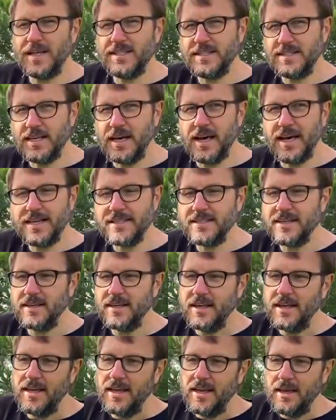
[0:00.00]
tight,
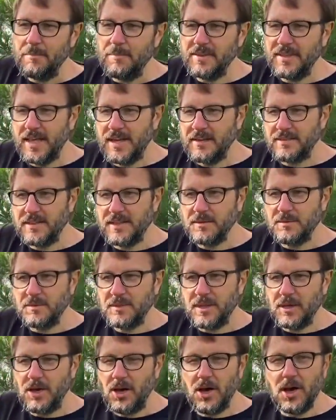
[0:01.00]
but then
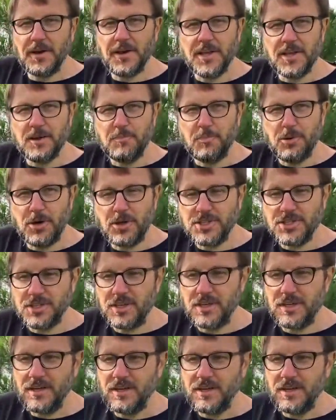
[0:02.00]
the harder you push,